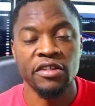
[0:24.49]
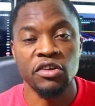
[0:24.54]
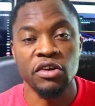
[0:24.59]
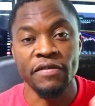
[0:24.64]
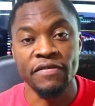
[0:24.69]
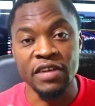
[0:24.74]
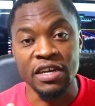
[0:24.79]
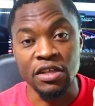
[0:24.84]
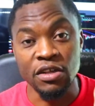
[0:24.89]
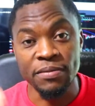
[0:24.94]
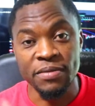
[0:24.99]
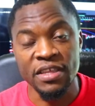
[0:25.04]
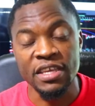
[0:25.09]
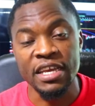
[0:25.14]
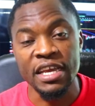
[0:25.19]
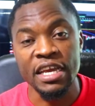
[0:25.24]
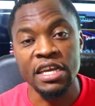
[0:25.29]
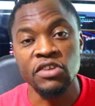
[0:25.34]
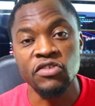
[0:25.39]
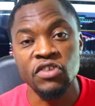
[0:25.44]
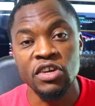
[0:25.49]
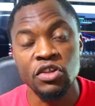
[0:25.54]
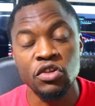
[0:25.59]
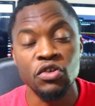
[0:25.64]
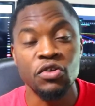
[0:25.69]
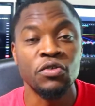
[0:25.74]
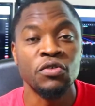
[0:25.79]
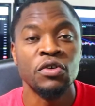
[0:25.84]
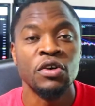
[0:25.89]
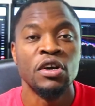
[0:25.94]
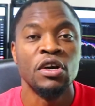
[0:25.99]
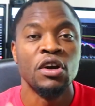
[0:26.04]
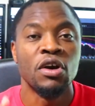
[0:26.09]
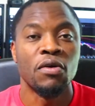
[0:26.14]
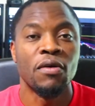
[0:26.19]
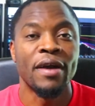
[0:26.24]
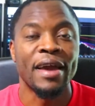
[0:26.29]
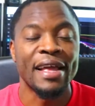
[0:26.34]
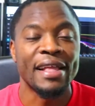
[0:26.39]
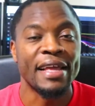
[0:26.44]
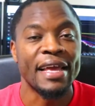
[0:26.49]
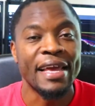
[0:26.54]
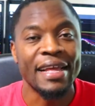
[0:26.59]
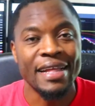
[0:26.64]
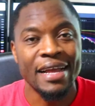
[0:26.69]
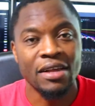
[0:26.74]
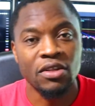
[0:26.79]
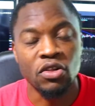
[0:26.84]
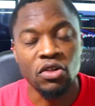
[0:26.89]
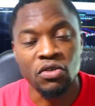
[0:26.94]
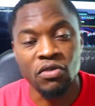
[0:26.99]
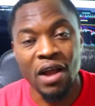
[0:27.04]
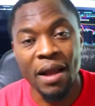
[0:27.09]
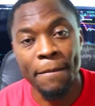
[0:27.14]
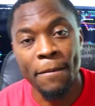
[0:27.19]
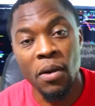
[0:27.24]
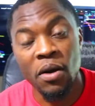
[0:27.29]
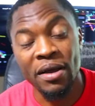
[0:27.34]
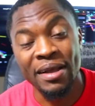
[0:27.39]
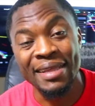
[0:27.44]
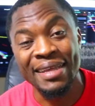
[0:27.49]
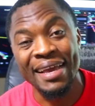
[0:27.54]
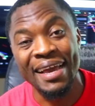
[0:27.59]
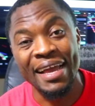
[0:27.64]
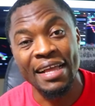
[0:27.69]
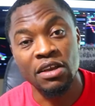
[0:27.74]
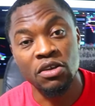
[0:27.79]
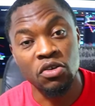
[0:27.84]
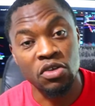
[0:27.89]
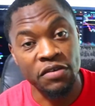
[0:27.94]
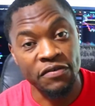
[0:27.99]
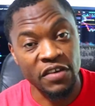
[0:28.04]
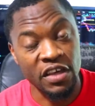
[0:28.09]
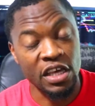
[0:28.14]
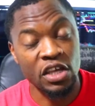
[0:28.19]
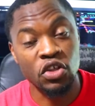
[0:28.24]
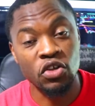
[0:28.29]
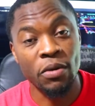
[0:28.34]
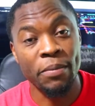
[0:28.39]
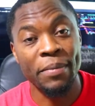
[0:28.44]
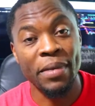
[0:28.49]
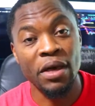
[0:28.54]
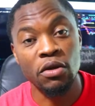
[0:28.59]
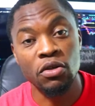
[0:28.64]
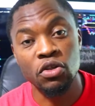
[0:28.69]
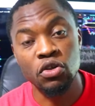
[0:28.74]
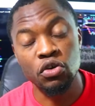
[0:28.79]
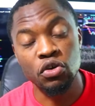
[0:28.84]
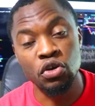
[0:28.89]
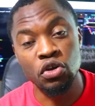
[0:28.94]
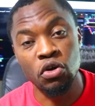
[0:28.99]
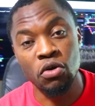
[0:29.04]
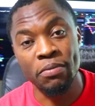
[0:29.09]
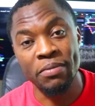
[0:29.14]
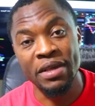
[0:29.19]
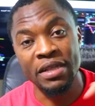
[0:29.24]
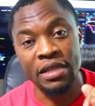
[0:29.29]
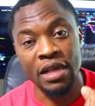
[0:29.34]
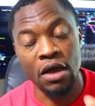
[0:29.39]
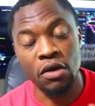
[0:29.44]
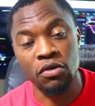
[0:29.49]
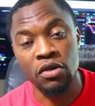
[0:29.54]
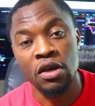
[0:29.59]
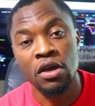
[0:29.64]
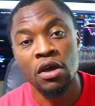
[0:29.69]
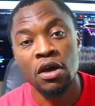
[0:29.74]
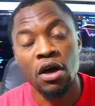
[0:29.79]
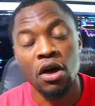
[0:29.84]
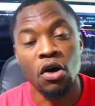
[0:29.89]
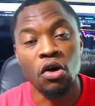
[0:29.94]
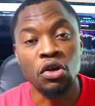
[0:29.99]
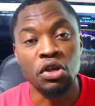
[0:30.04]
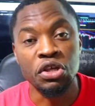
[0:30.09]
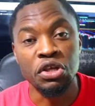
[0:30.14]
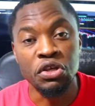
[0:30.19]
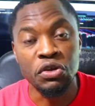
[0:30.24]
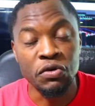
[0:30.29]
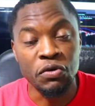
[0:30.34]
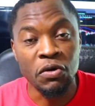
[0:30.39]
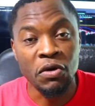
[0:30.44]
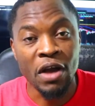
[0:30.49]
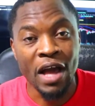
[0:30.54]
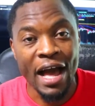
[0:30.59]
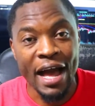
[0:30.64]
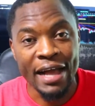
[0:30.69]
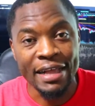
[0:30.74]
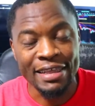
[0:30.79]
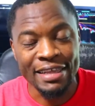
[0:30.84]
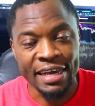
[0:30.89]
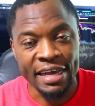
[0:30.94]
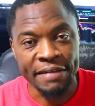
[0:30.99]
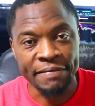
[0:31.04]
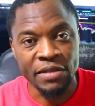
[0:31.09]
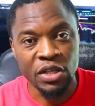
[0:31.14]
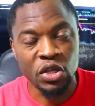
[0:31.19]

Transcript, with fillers: So if that's something that interests you, go ahead and hit that subscribe button and the notification bell so you don't miss out on new content.